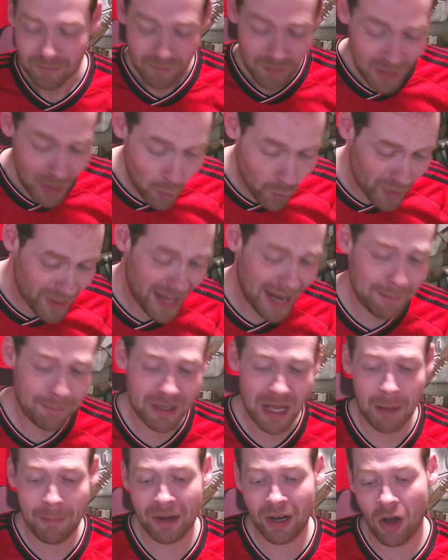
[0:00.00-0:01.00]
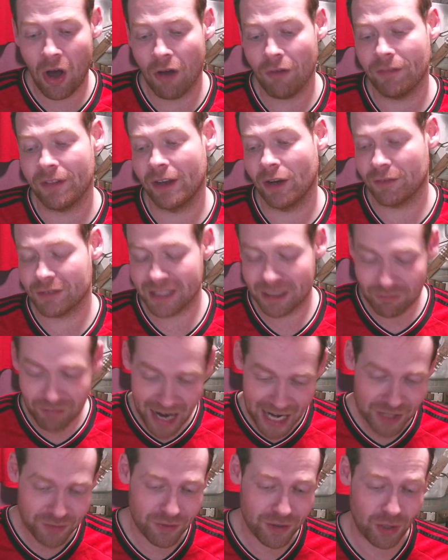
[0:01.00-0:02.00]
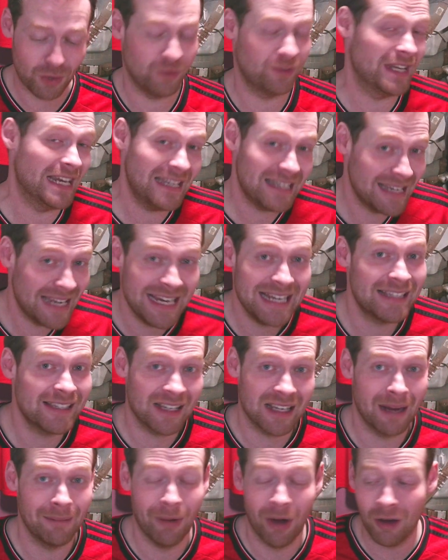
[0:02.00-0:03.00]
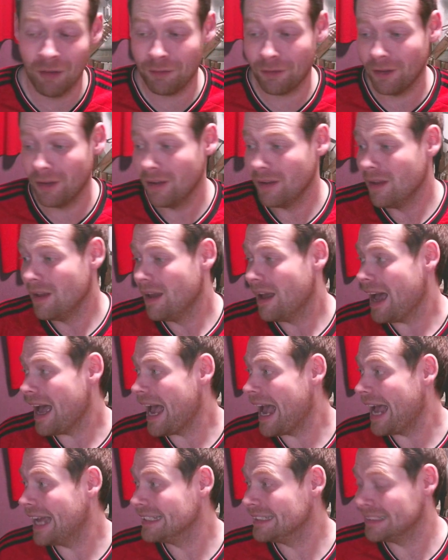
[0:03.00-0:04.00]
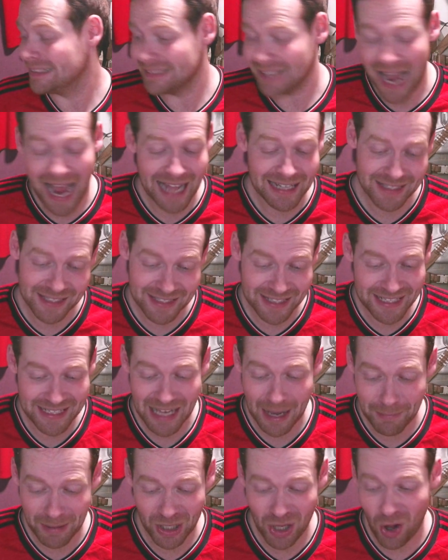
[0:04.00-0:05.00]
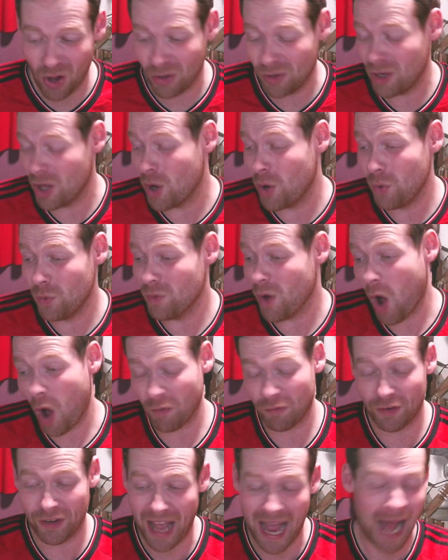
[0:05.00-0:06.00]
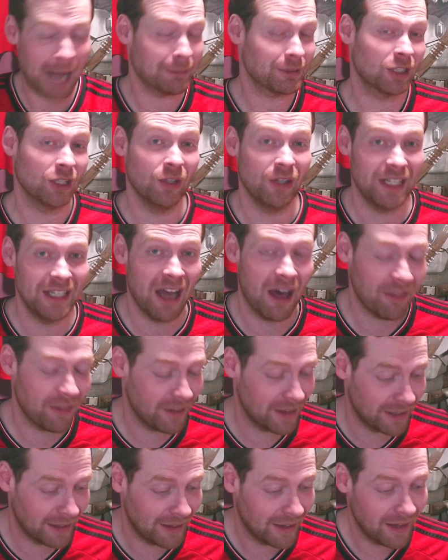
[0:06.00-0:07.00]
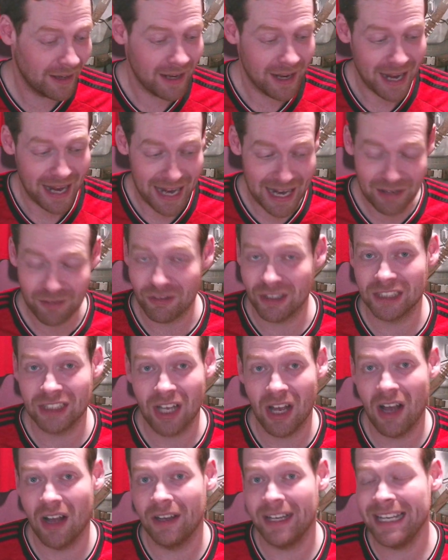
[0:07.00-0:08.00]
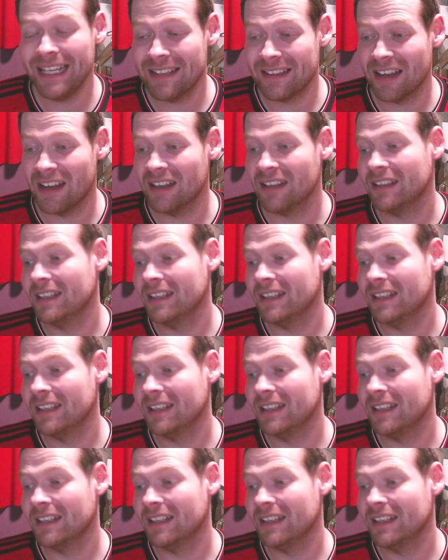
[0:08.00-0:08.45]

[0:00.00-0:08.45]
with him coming off, then obviously Rashford, who did need to come off, and Anthony coming on, who offered absolutely nothing in return either,